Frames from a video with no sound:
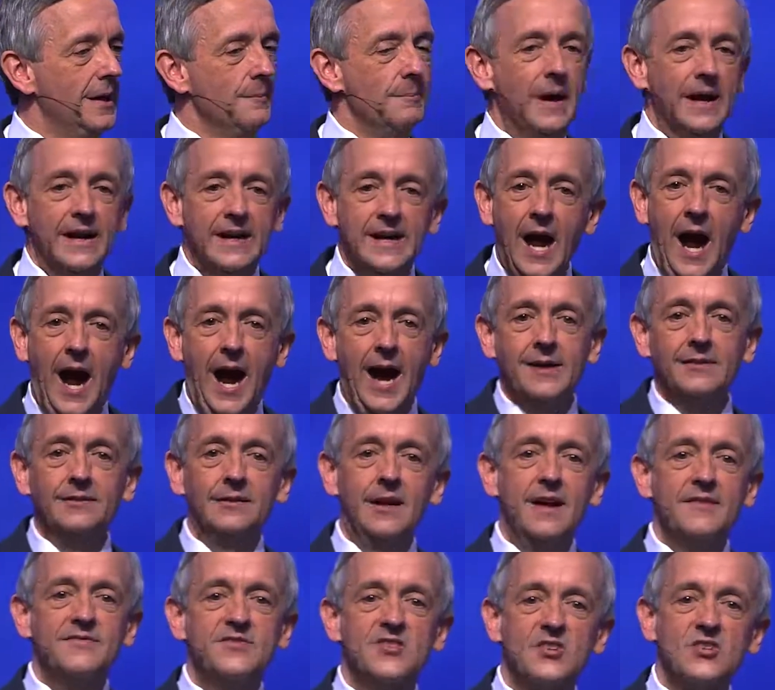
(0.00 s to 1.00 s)
But God
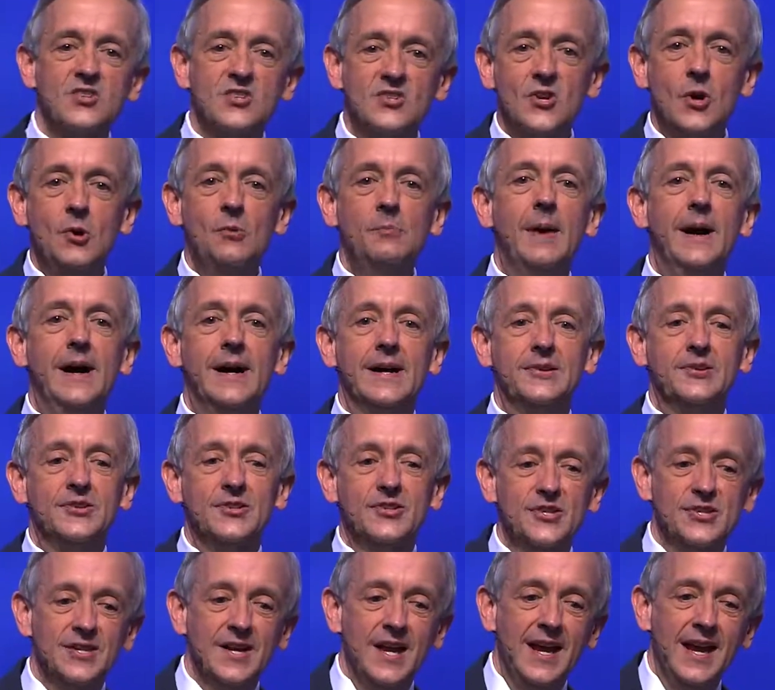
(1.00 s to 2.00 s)
loves us so
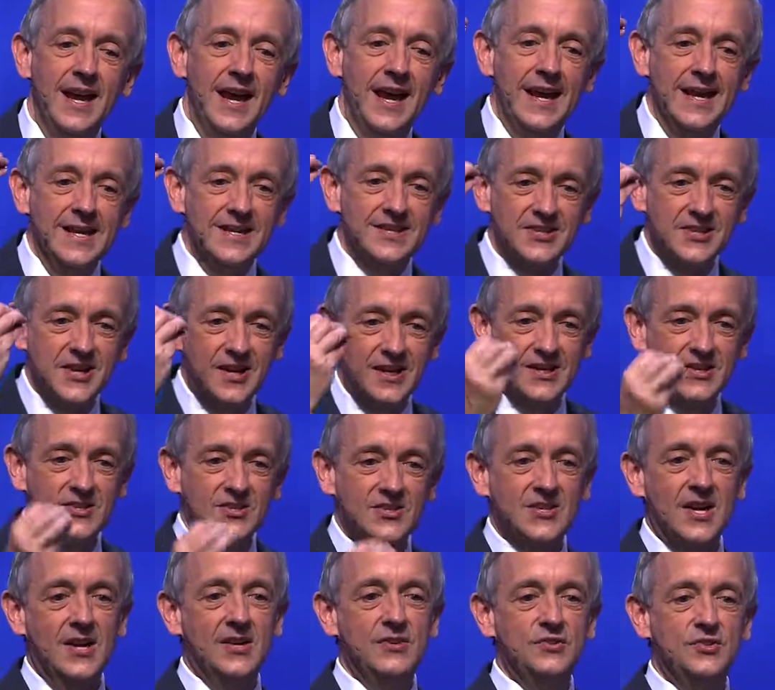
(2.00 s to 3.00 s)
much, He sent
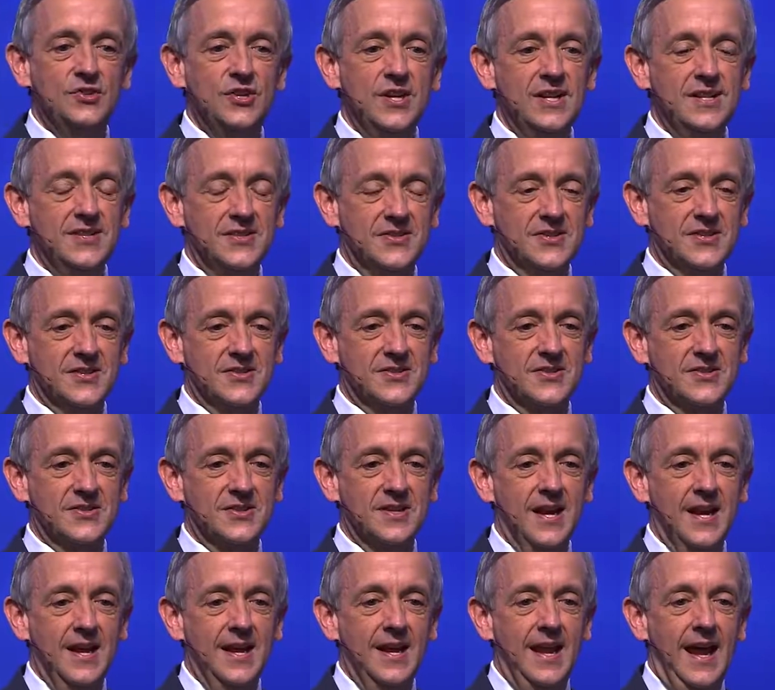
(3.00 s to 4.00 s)
His Son Jesus.